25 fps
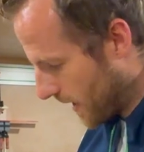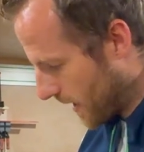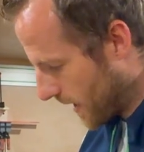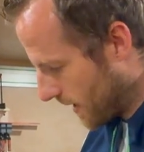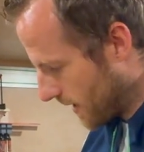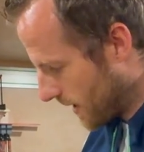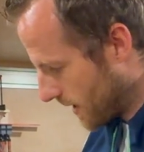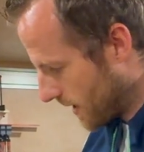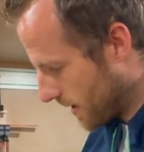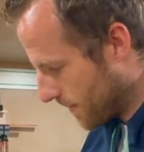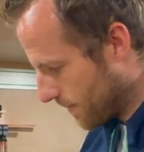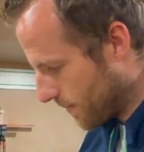
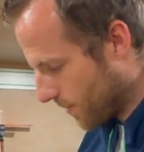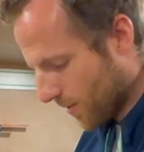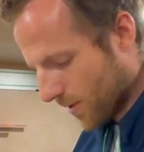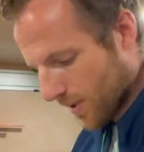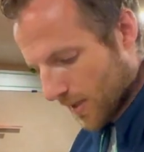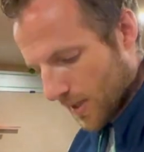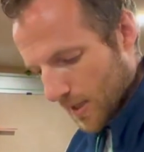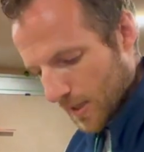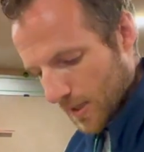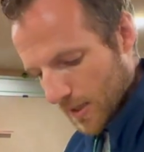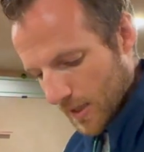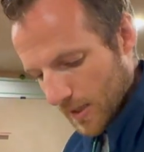get
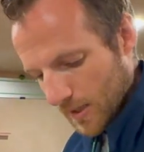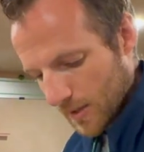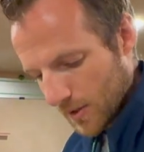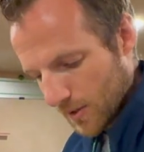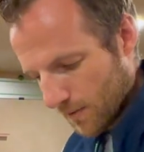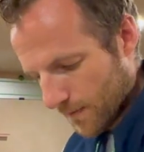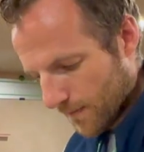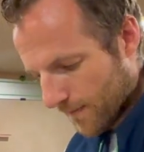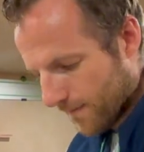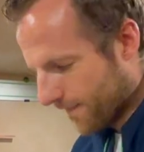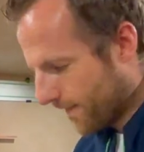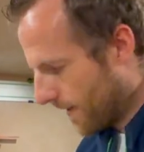disappointed like I
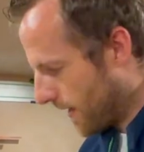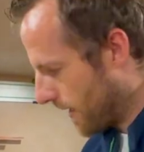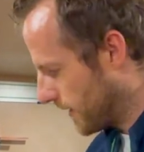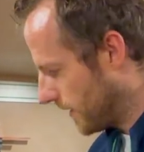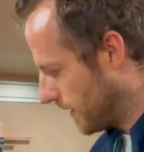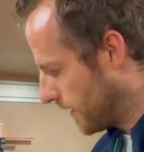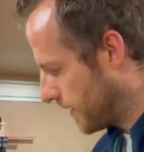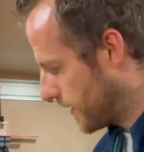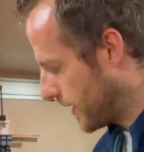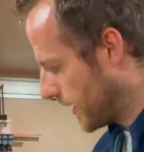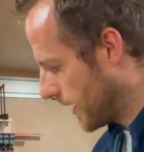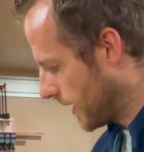do.
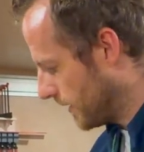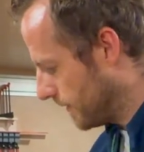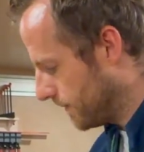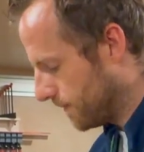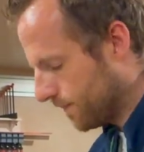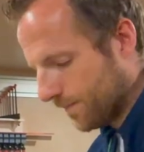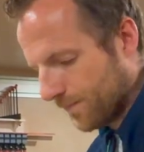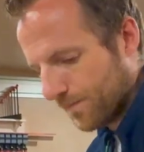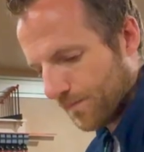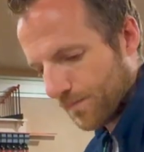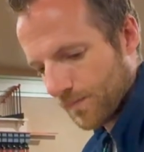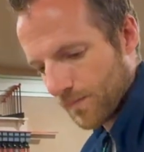Final thing,
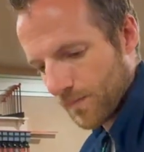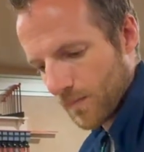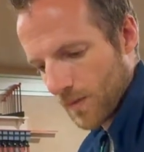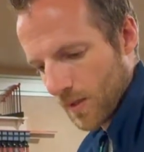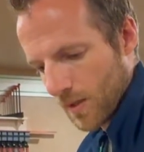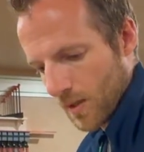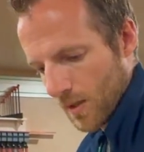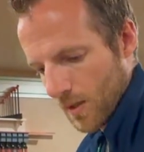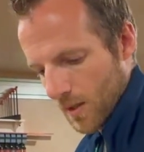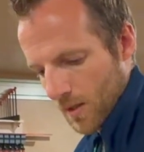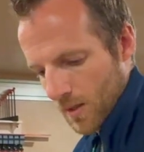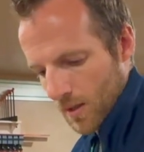
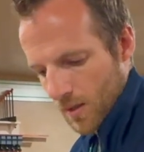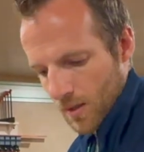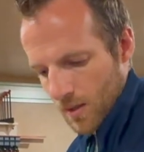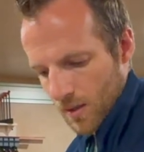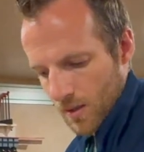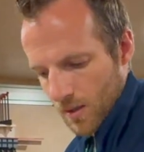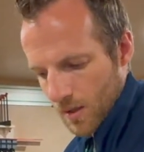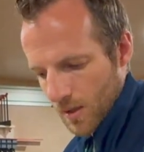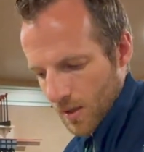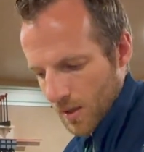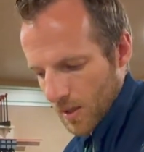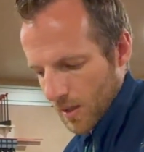
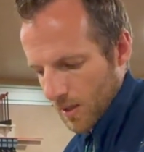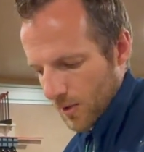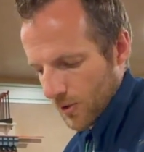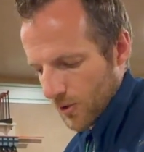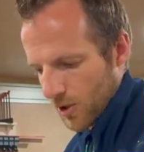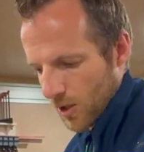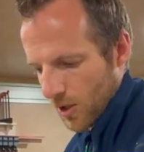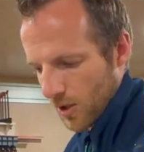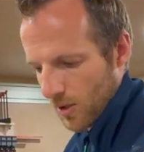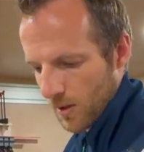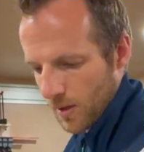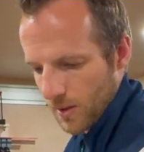and I'll
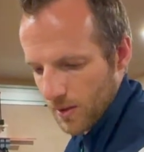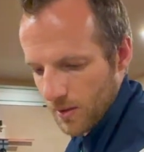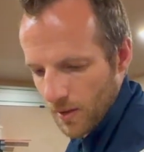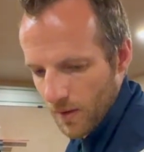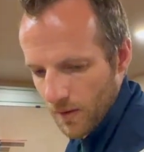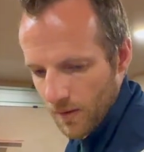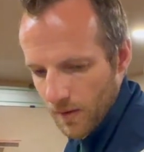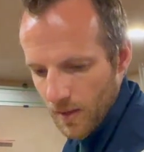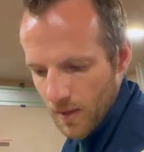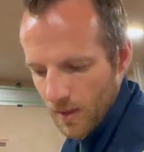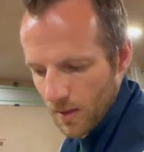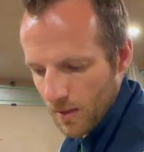show you this
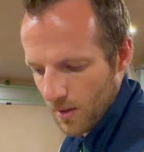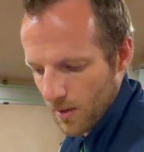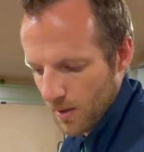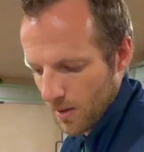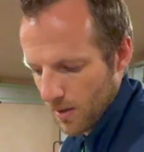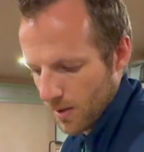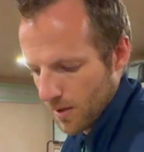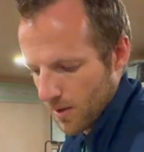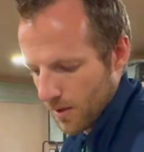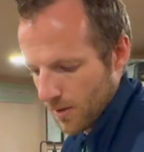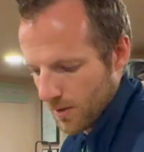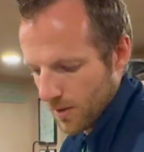on the
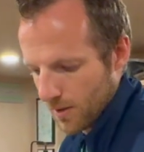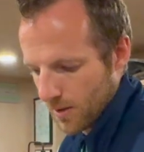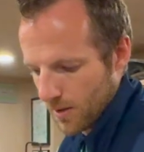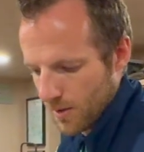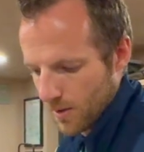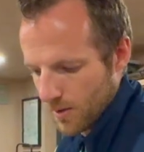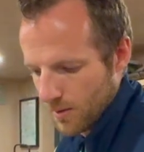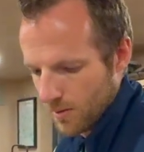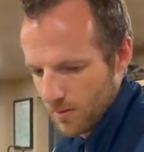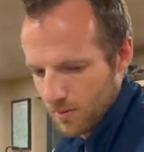other